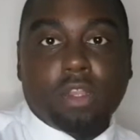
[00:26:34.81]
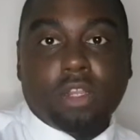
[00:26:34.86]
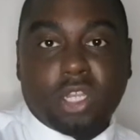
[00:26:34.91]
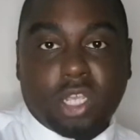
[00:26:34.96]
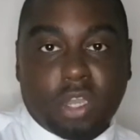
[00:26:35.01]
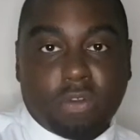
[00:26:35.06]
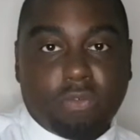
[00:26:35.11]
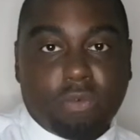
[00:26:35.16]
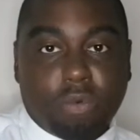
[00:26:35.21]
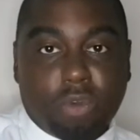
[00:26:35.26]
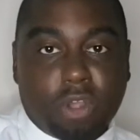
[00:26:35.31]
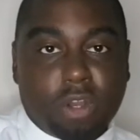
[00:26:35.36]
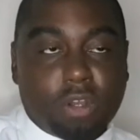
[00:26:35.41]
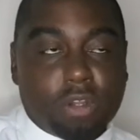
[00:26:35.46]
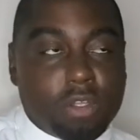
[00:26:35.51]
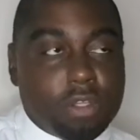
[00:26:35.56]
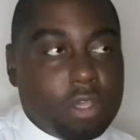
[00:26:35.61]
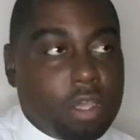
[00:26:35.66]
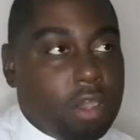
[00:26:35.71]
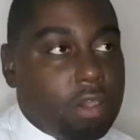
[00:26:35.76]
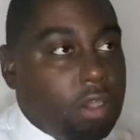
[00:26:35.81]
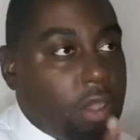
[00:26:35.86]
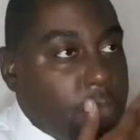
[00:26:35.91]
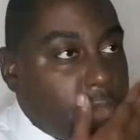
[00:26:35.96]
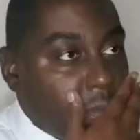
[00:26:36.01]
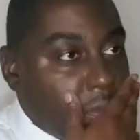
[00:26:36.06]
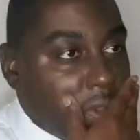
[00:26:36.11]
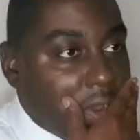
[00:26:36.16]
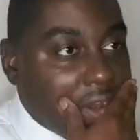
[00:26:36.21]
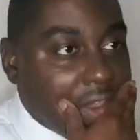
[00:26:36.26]
other one, I can't
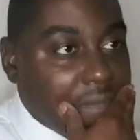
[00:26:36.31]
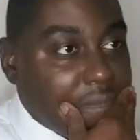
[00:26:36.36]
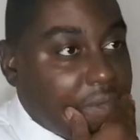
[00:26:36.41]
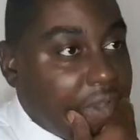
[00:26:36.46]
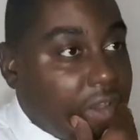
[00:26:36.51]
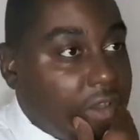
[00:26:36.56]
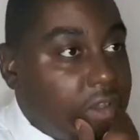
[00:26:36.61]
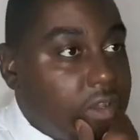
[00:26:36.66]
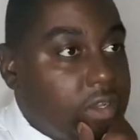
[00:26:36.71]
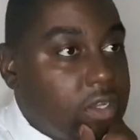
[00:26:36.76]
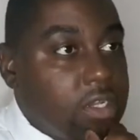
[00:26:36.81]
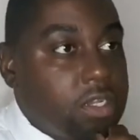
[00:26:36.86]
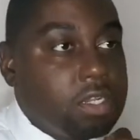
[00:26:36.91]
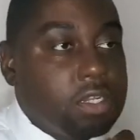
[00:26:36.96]
remember her name now,